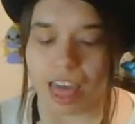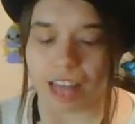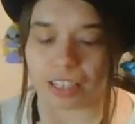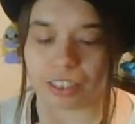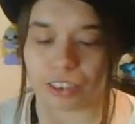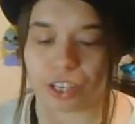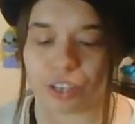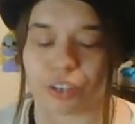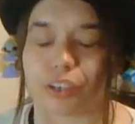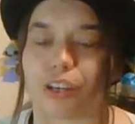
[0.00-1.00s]
And
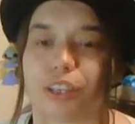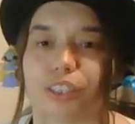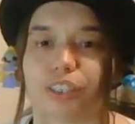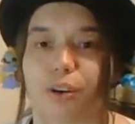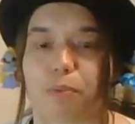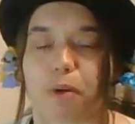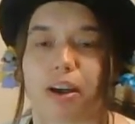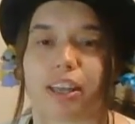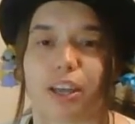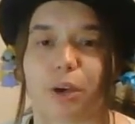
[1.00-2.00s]
you're gonna start
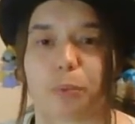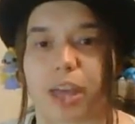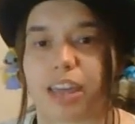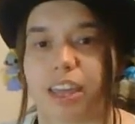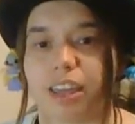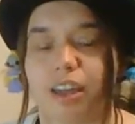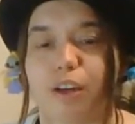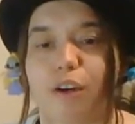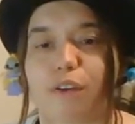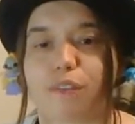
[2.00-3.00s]
walking away
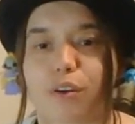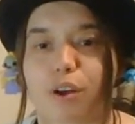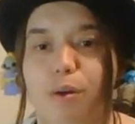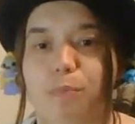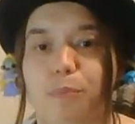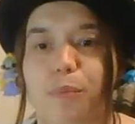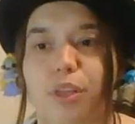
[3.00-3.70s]
from,